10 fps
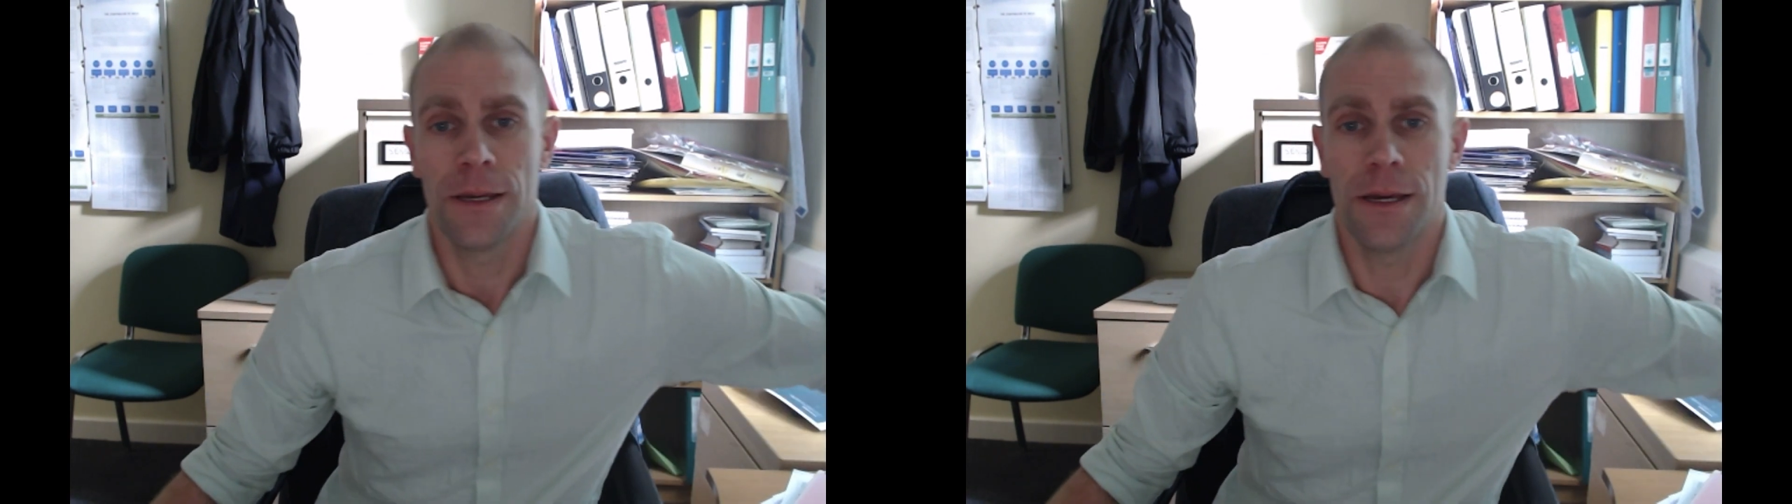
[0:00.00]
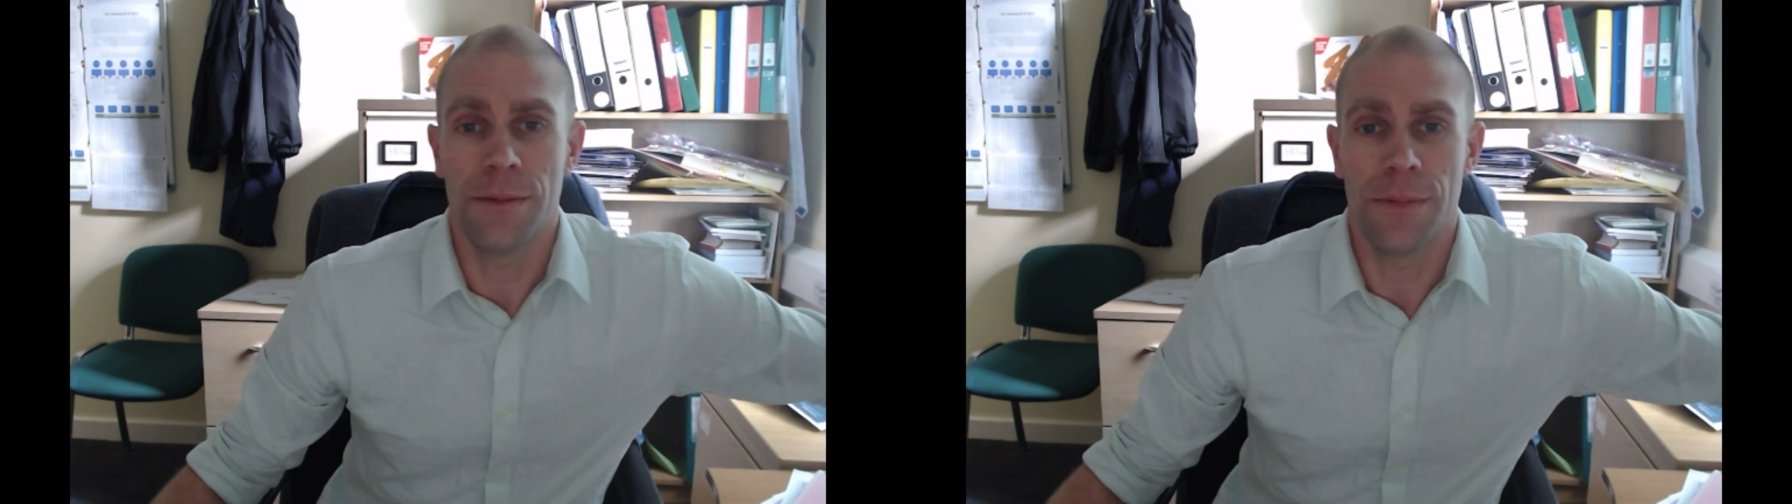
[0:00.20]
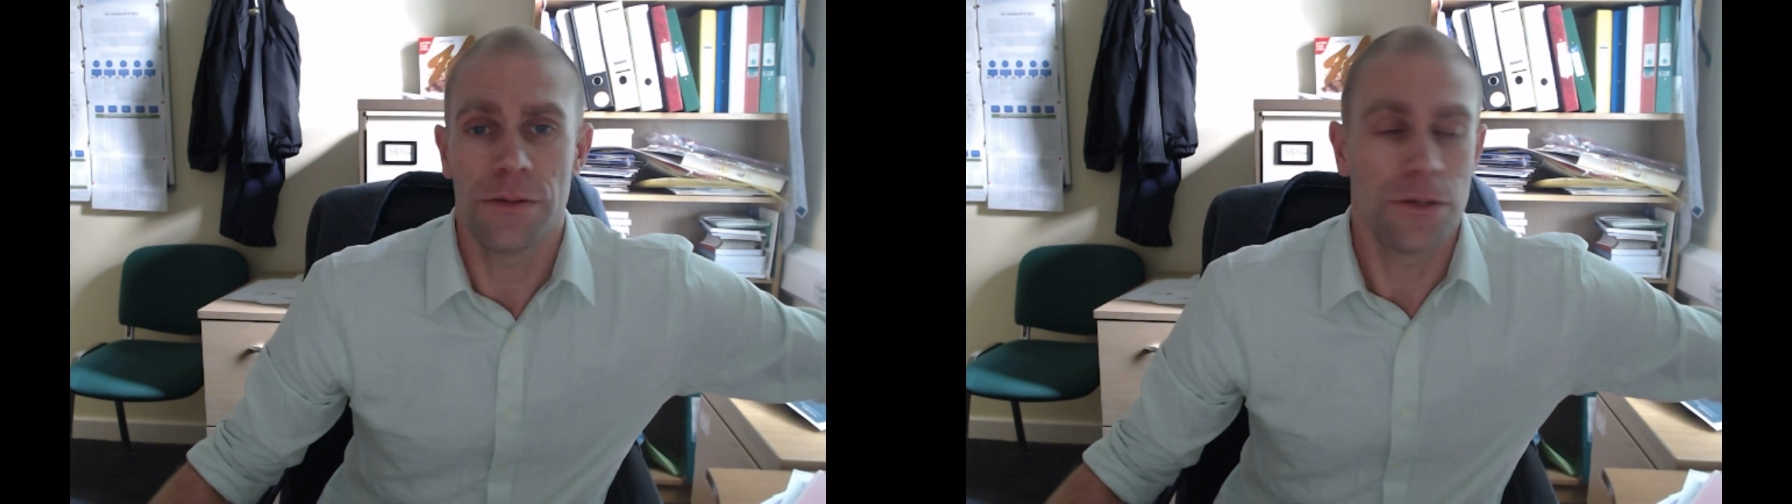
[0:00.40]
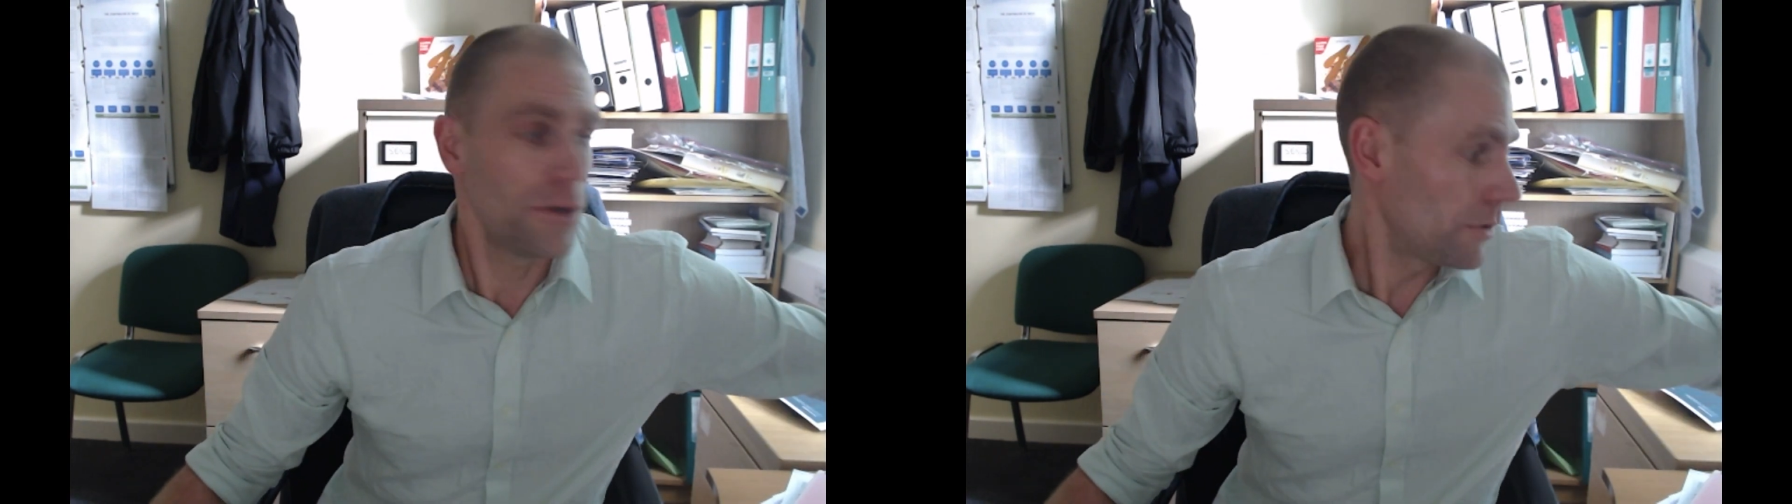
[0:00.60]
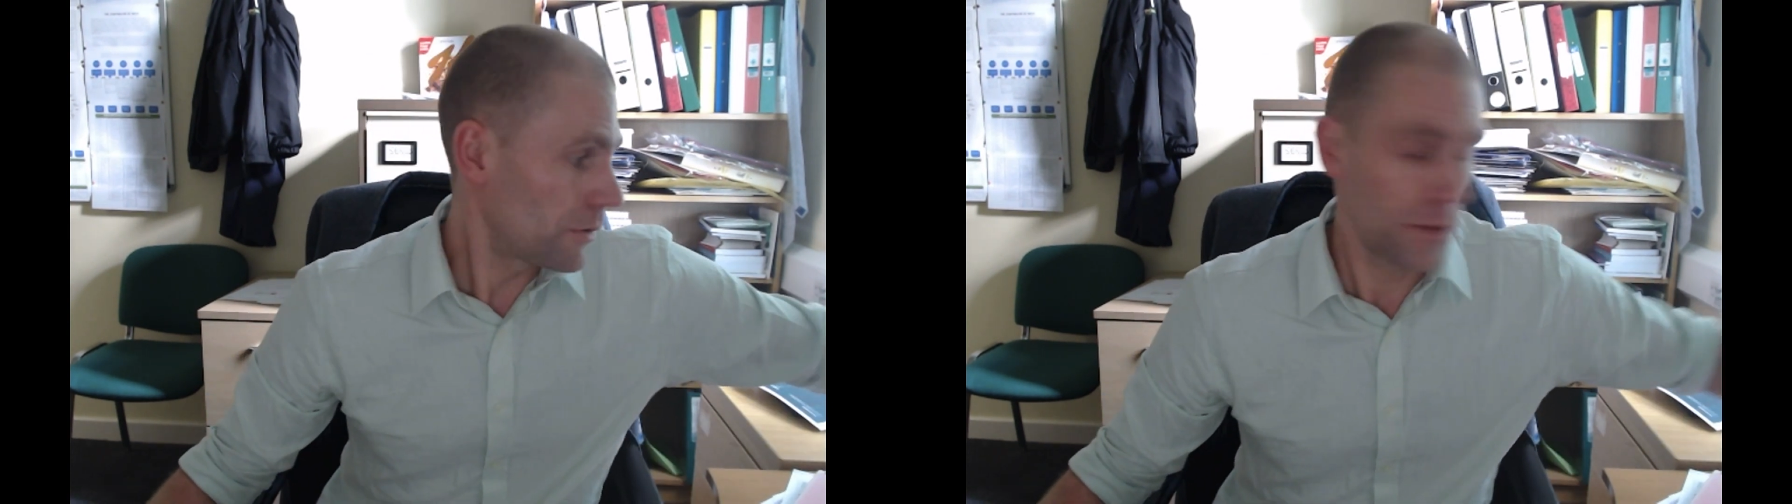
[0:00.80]
as
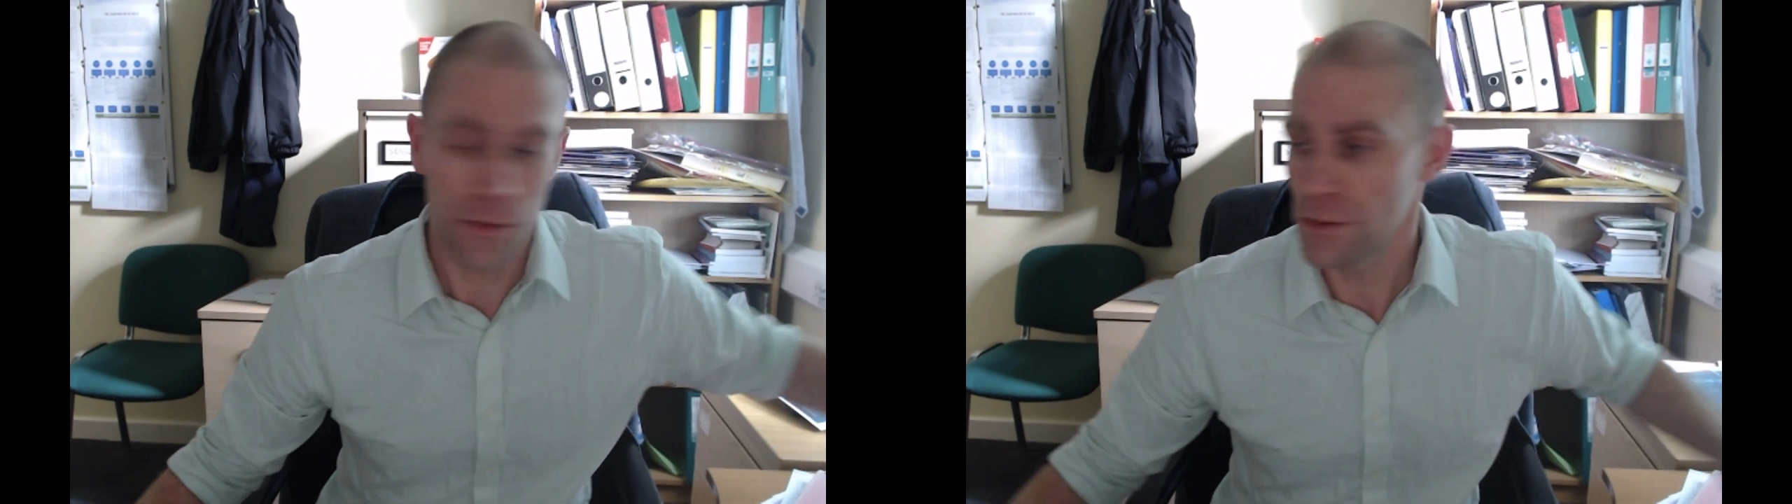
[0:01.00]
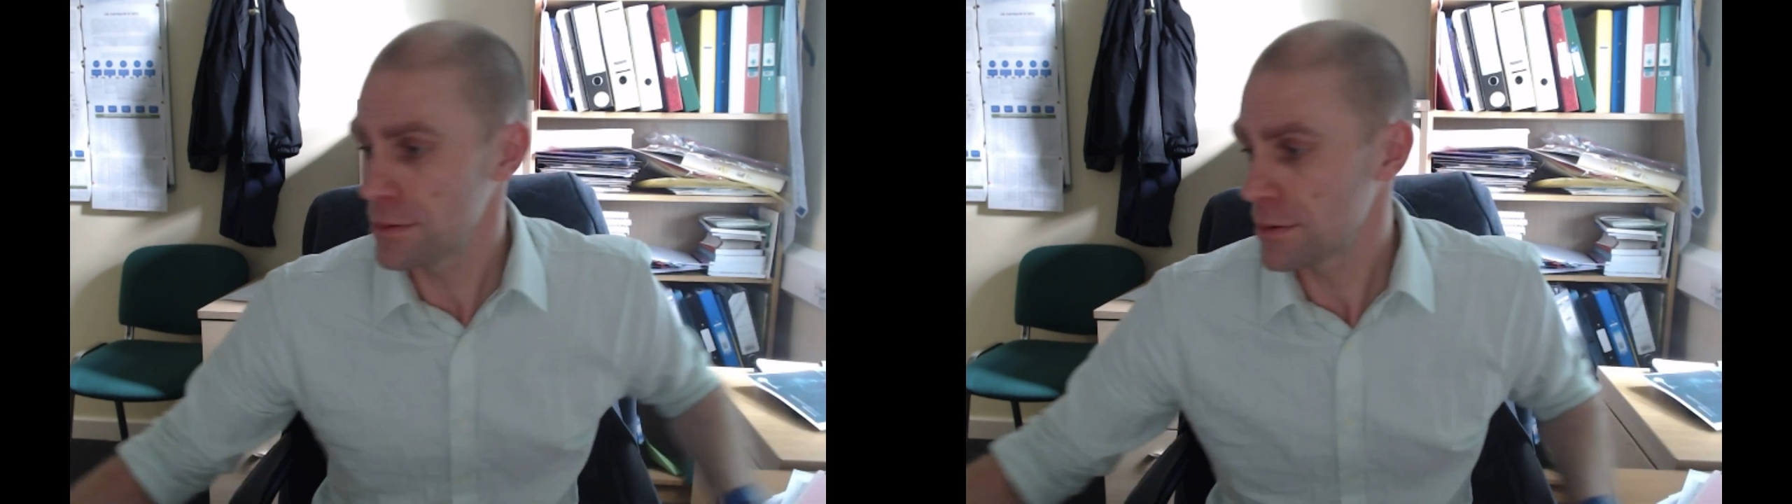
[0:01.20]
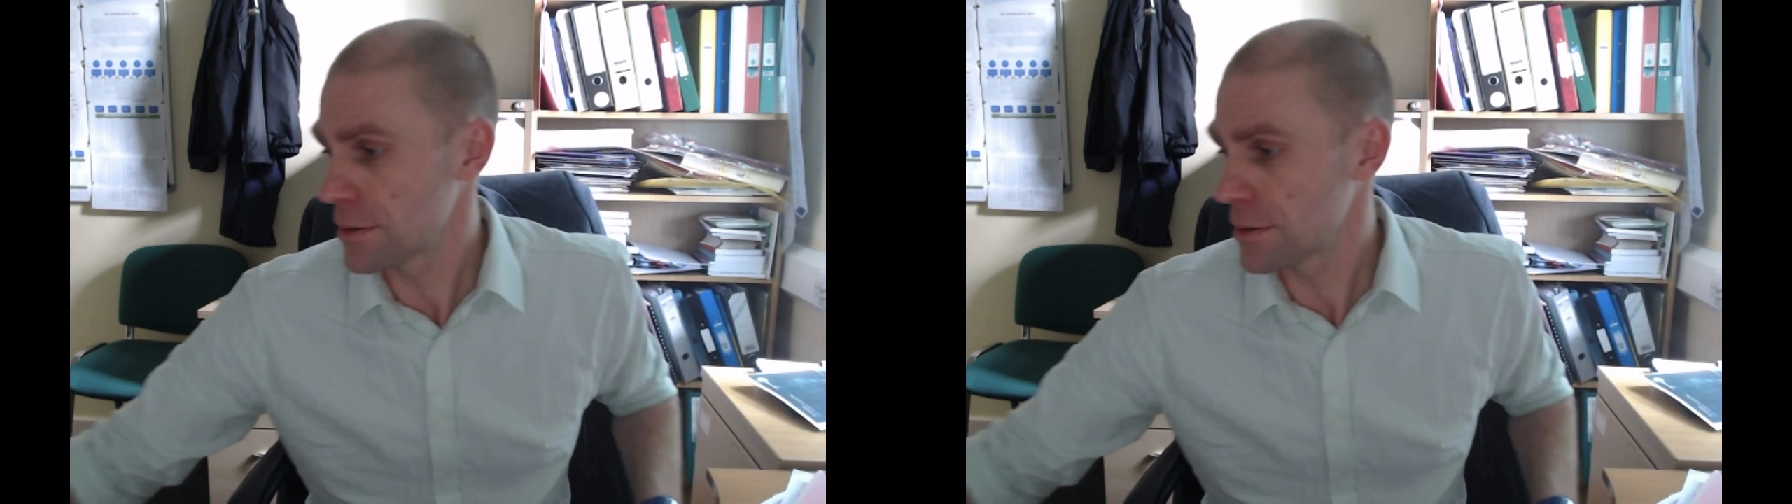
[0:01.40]
usual.